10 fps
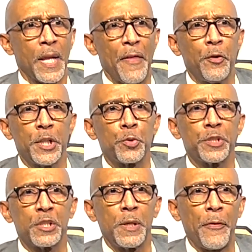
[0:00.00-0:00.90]
I
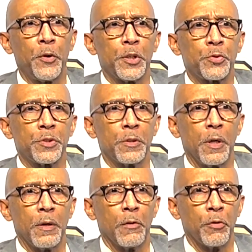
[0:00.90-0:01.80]
thought this was
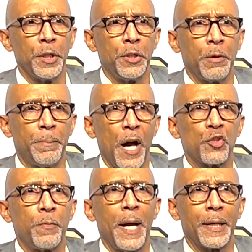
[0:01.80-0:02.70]
a really good
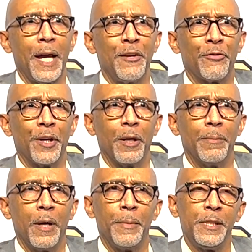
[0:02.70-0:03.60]
bounce back game for him.
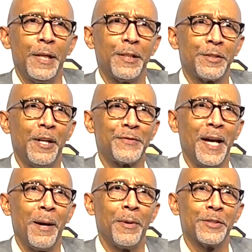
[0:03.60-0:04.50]
I mean, he's had a tough
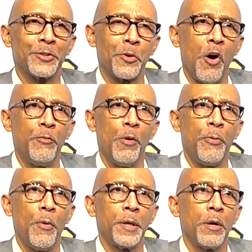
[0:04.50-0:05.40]
time. He's a sophomore
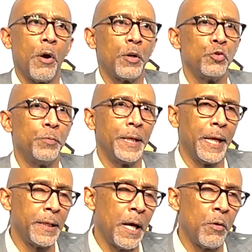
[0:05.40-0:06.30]
point guard who's been
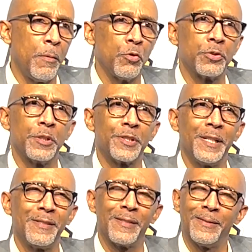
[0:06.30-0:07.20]
in and out most of the
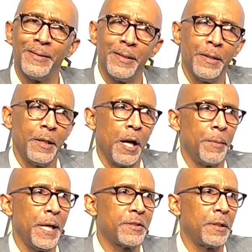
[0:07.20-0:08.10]
season. I
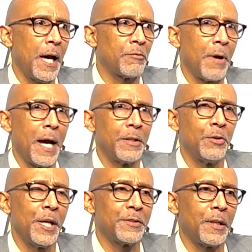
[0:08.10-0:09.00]
mean, he has a lot, right? You
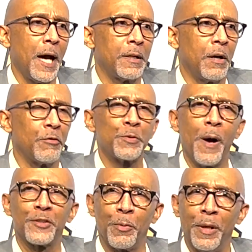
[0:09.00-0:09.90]
know, he has a lot of
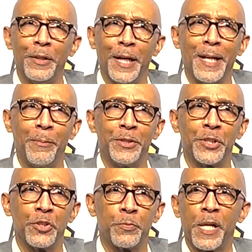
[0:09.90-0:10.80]
responsibility at that
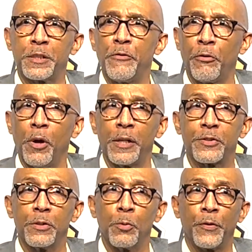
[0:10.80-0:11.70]
position, especially for us
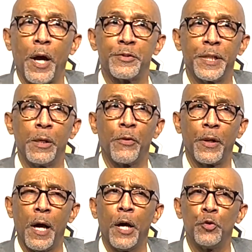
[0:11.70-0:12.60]
with our team with a
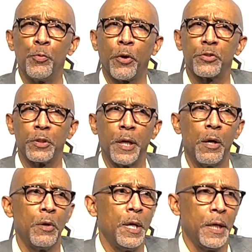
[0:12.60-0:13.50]
lot of new
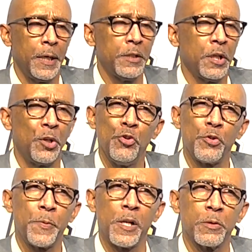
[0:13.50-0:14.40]
personnel. He has a huge
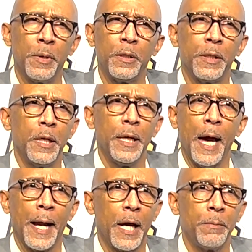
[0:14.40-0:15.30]
responsibility.
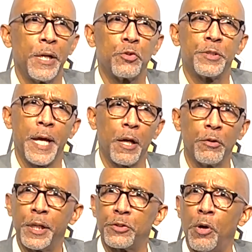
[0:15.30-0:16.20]
I got to make sure Taylor
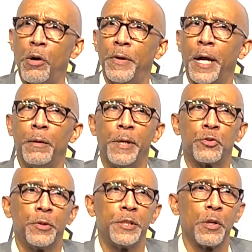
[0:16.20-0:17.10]
gets off. I got to make
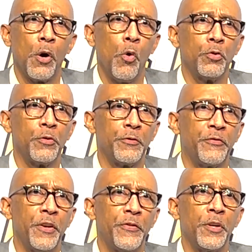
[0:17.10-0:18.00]
sure these older
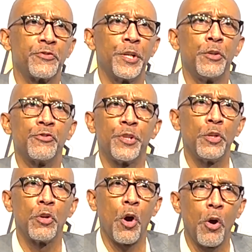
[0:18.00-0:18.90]
fifth-year senior
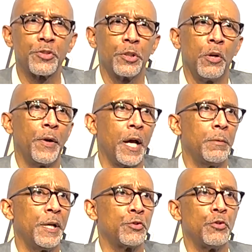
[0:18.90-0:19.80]
guards get off. I got to
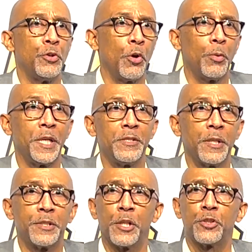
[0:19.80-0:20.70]
make sure Durr, when he's
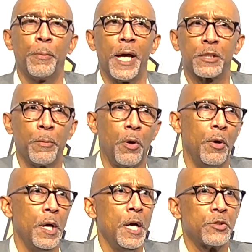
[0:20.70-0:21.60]
in, touch the
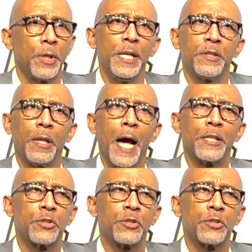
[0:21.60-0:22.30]
basketball. So he has a lot.